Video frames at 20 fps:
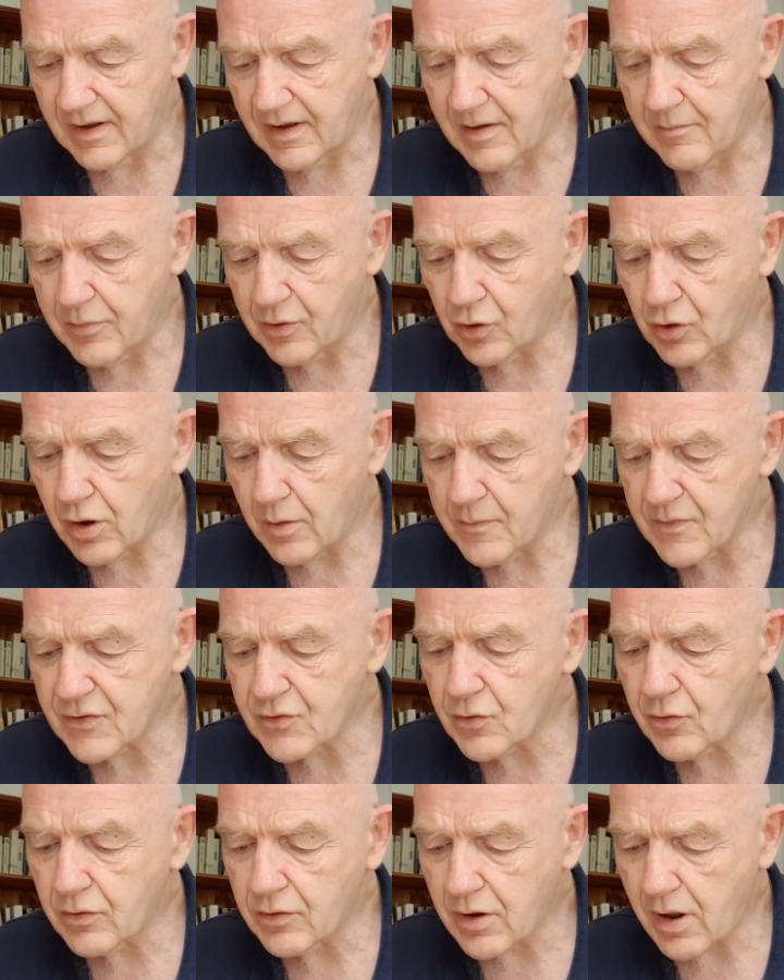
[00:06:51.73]
become
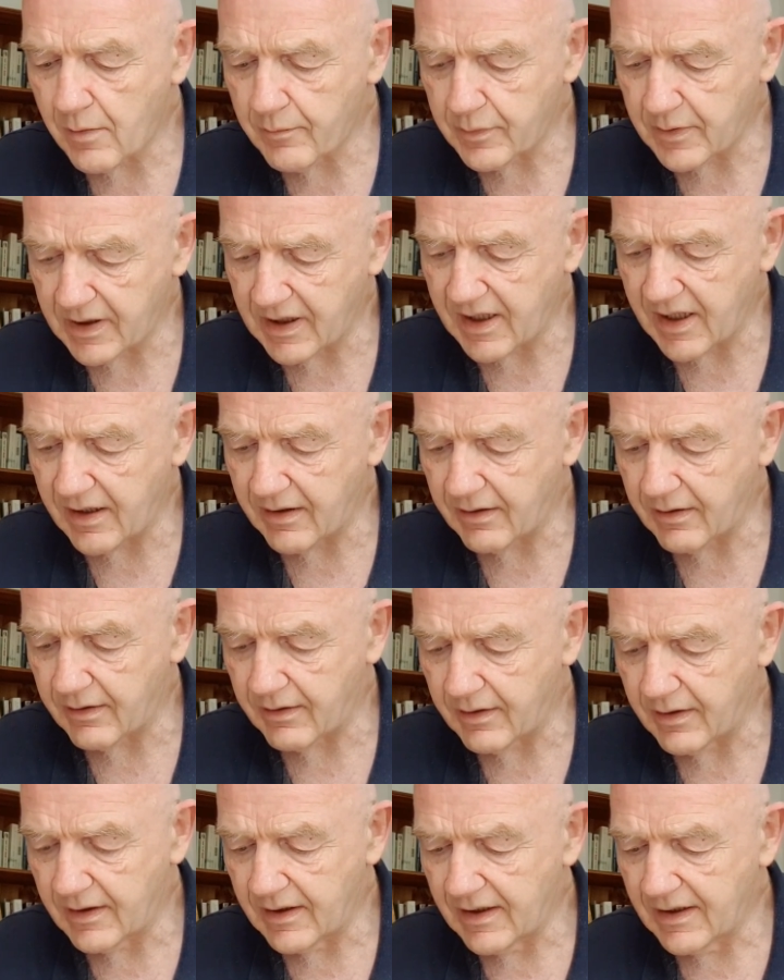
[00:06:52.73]
so complicated
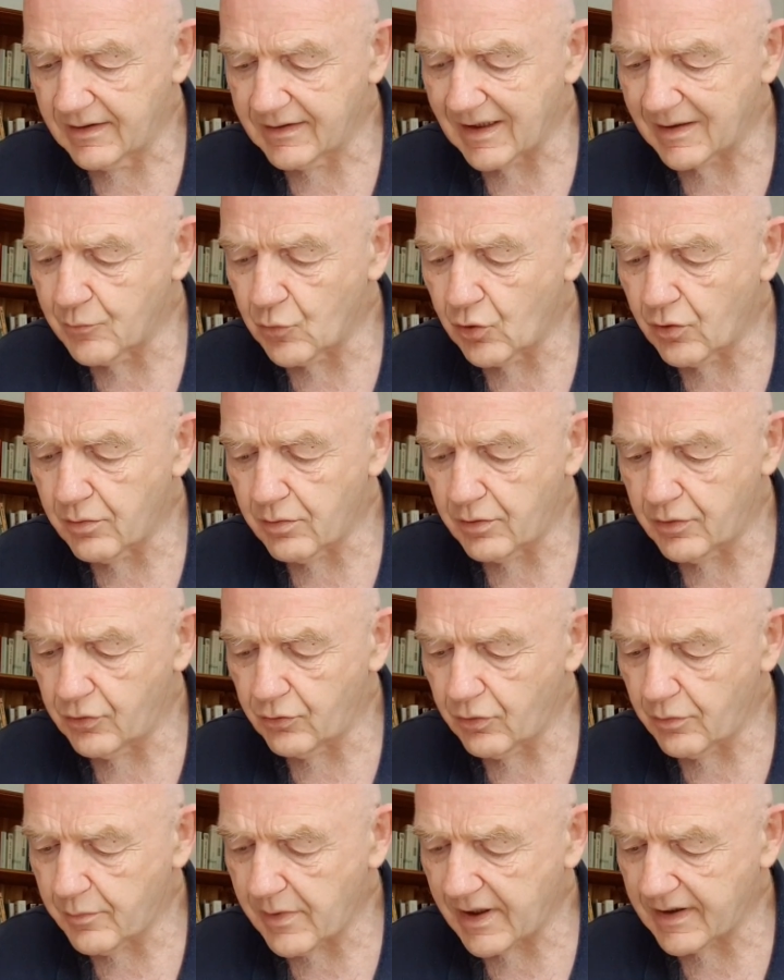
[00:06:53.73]
that no,
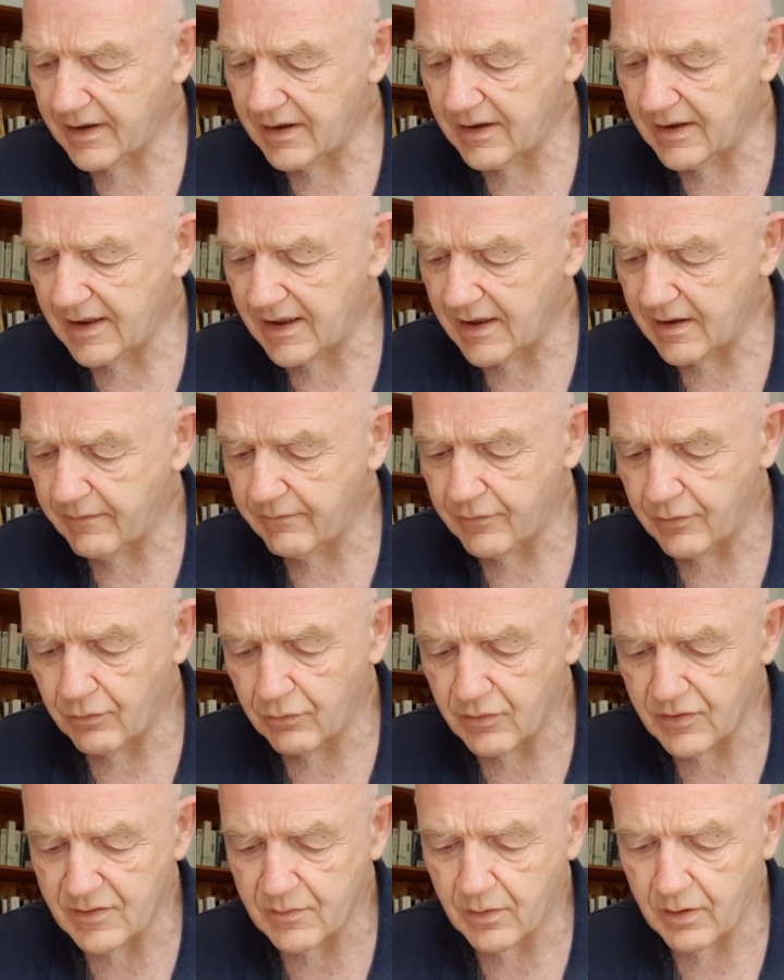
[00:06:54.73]
no man alive
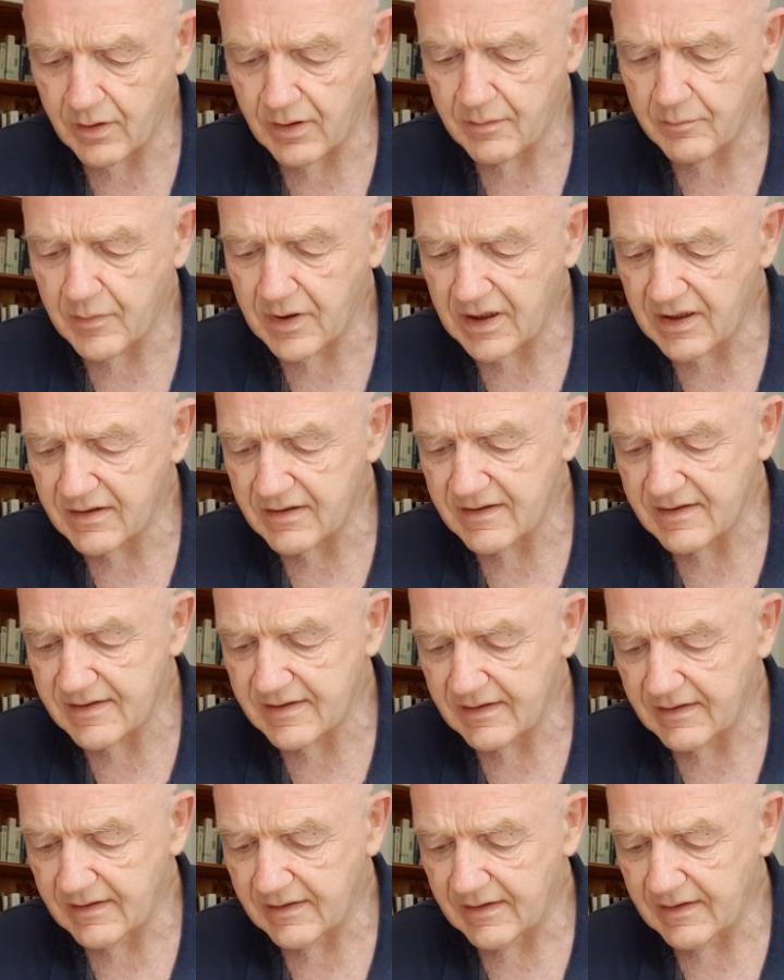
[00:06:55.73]
knows what it means.